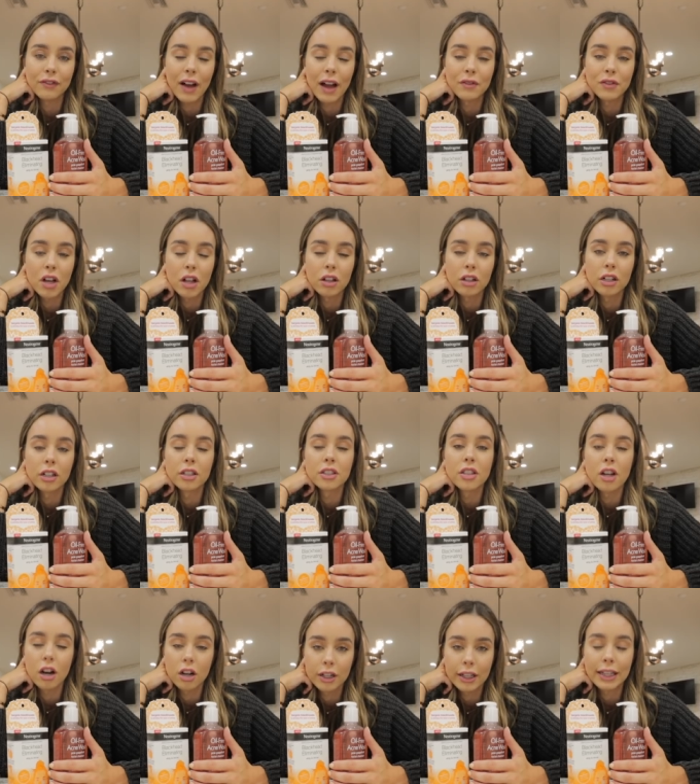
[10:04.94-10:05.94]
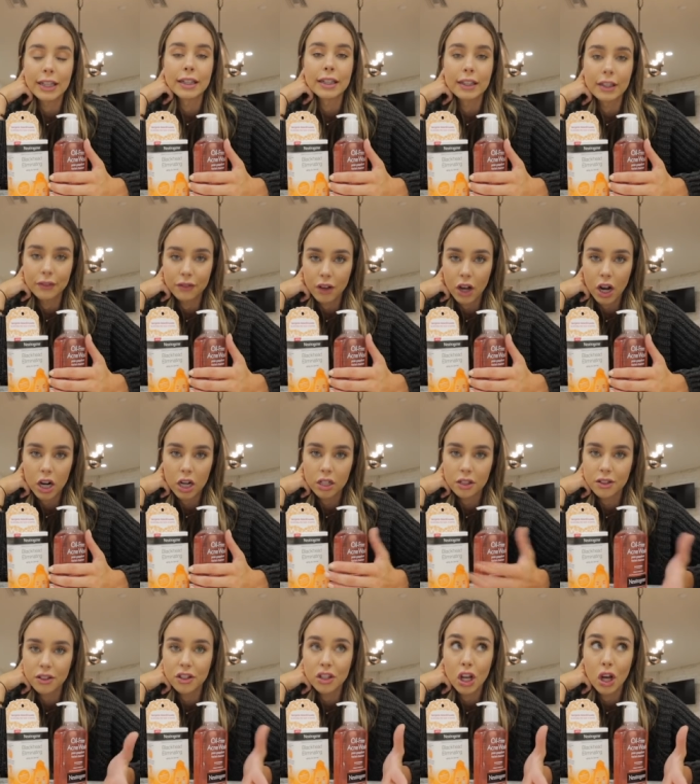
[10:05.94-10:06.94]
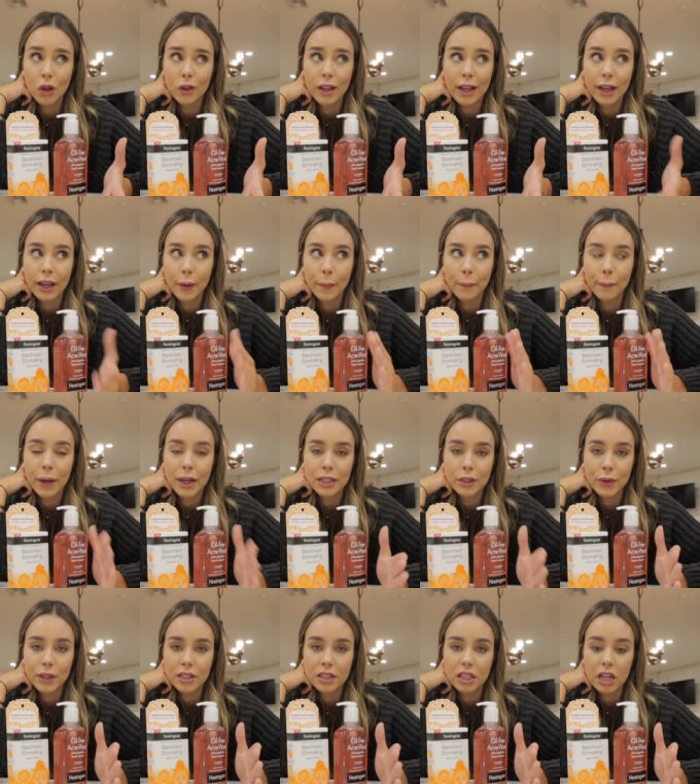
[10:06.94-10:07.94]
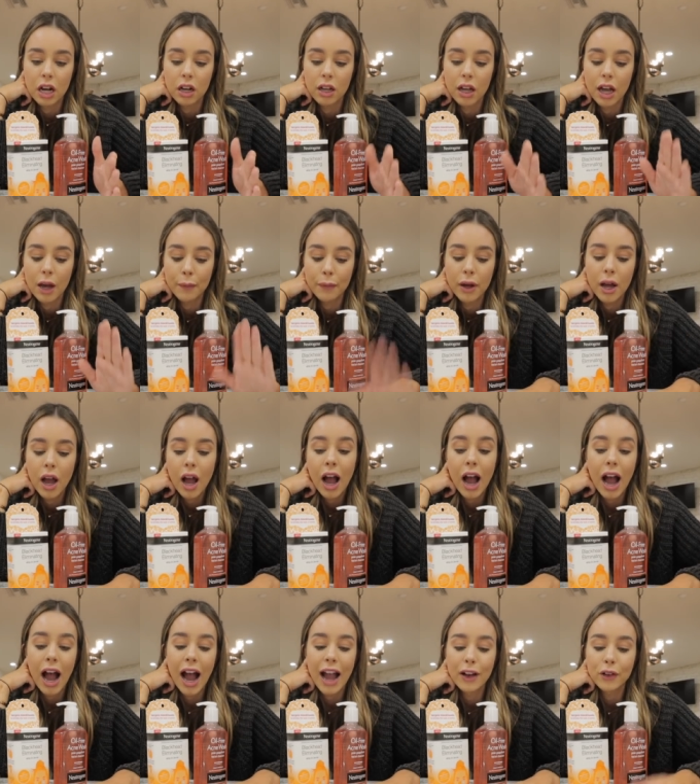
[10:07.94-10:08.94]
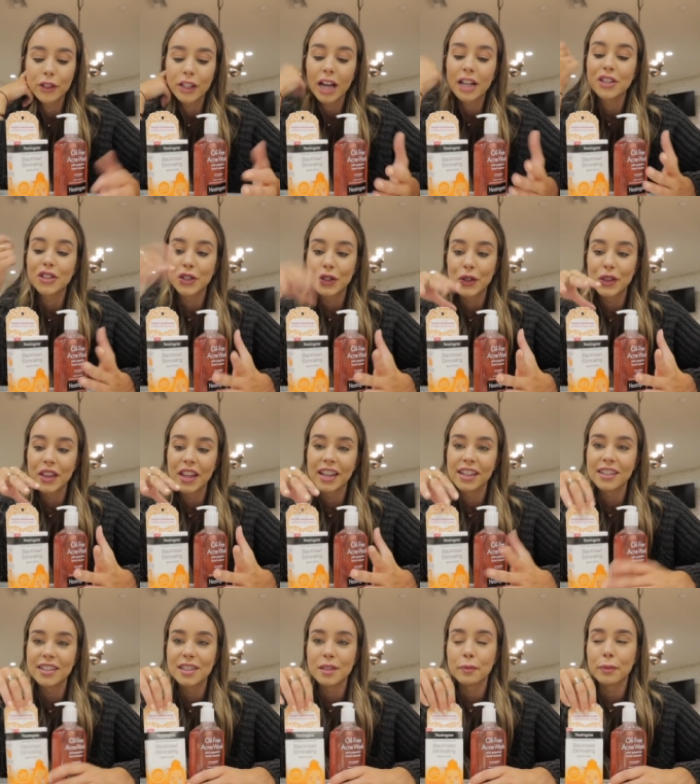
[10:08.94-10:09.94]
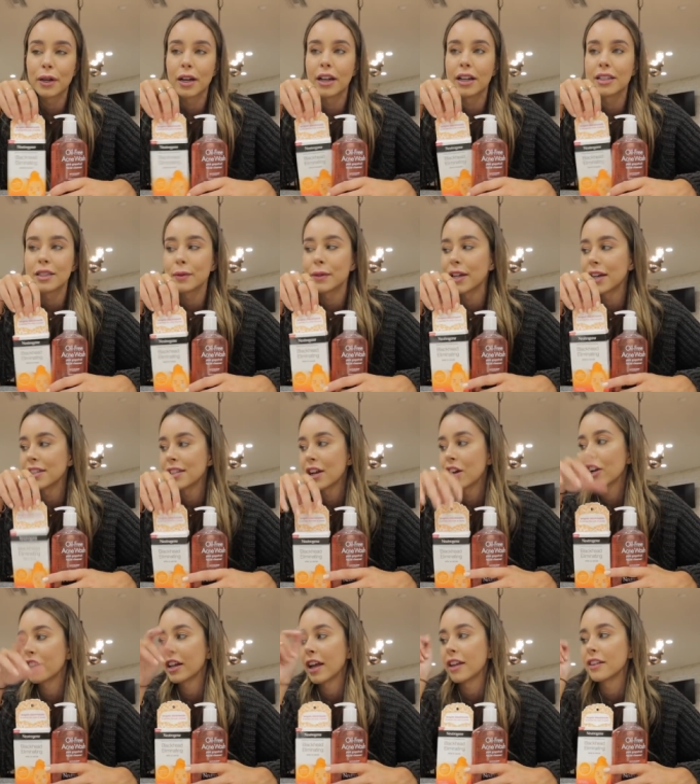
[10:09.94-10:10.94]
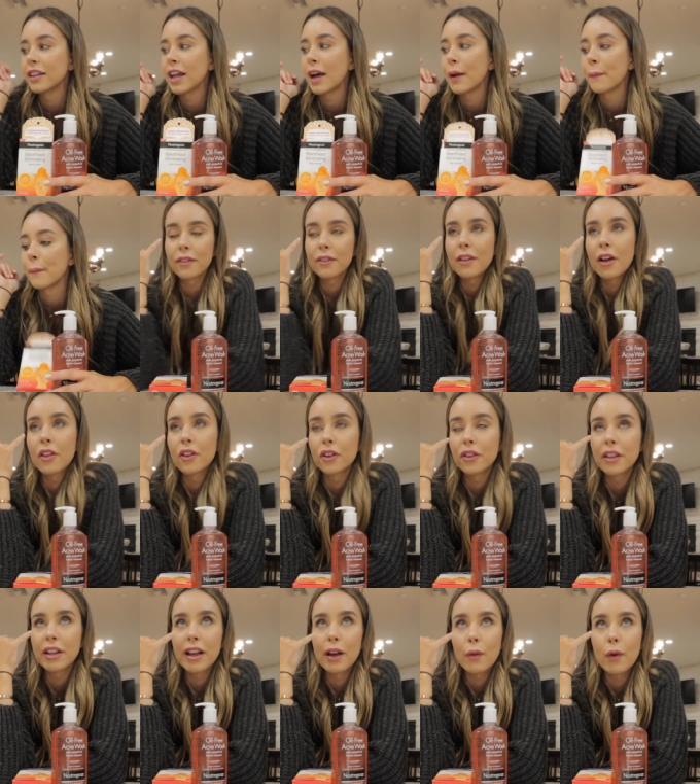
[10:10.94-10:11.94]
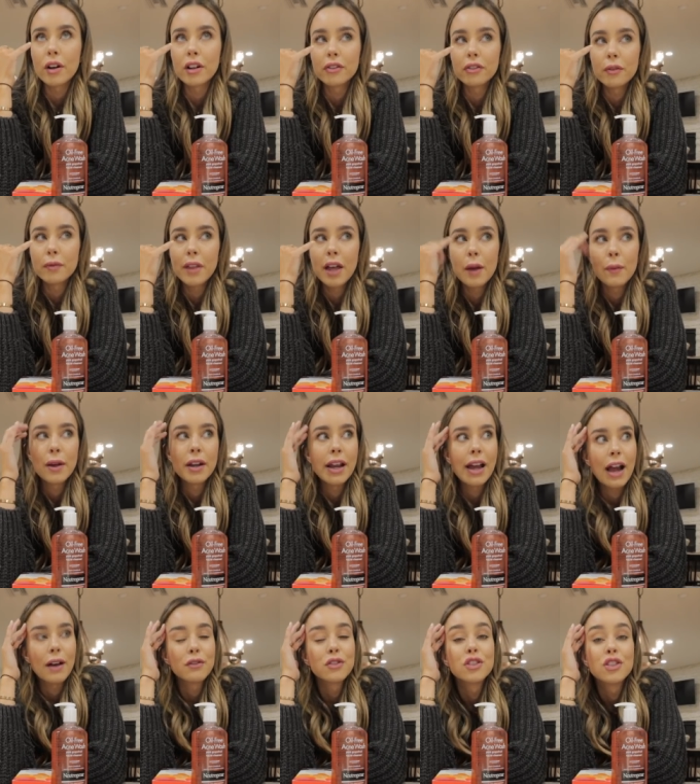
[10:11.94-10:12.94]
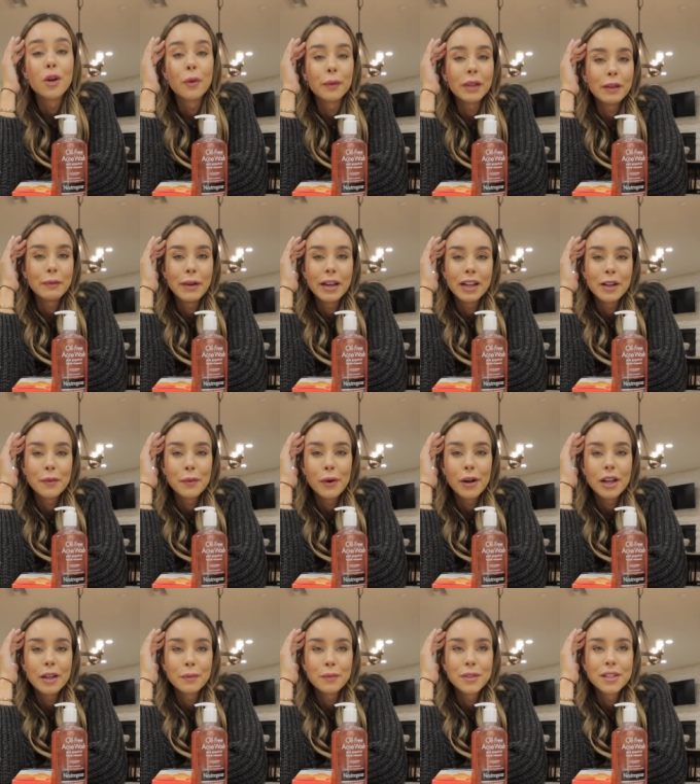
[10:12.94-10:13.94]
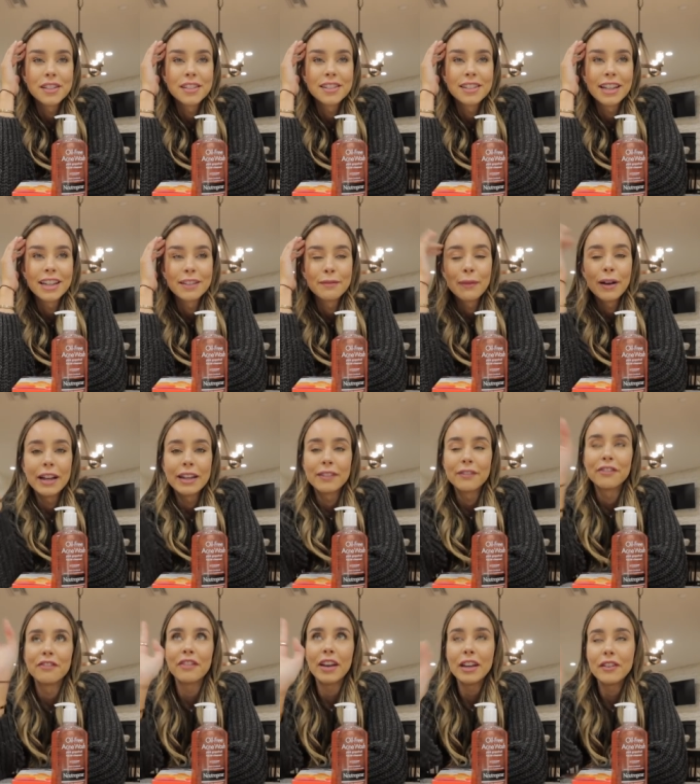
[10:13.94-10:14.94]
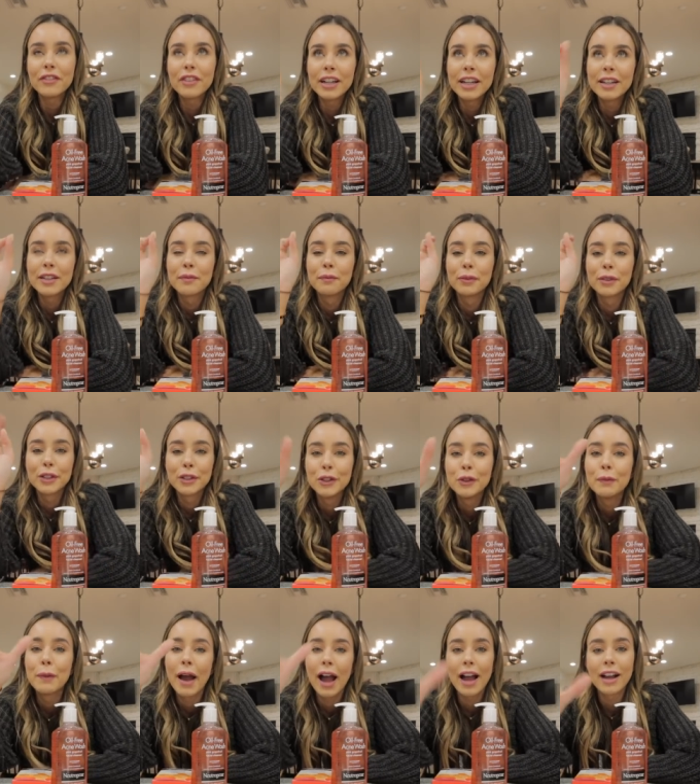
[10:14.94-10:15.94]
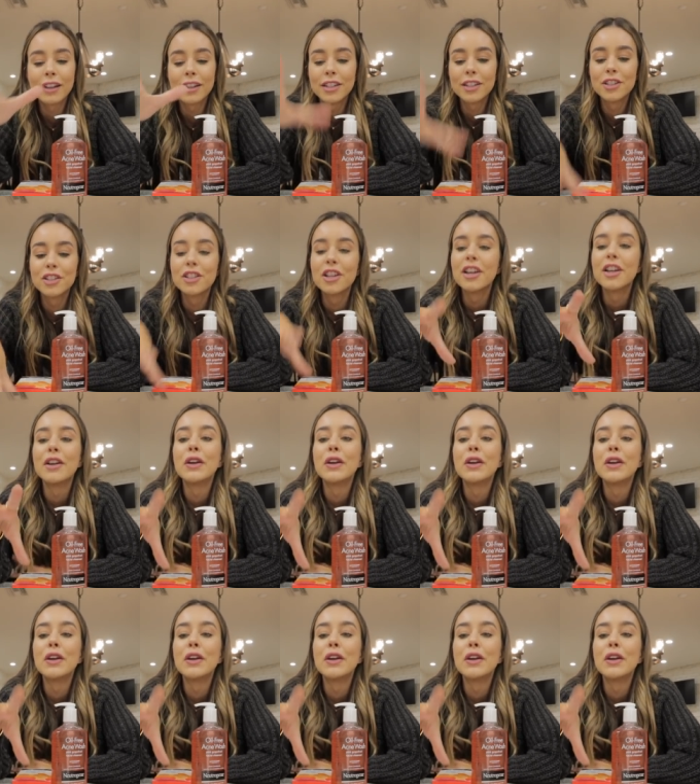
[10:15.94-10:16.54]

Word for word: $5 Target gift card. So like might as well stock up. I only got two things, but it's because I already had that other thing I wanted from them, and I have so many makeup wipes. Like, my favorite blue package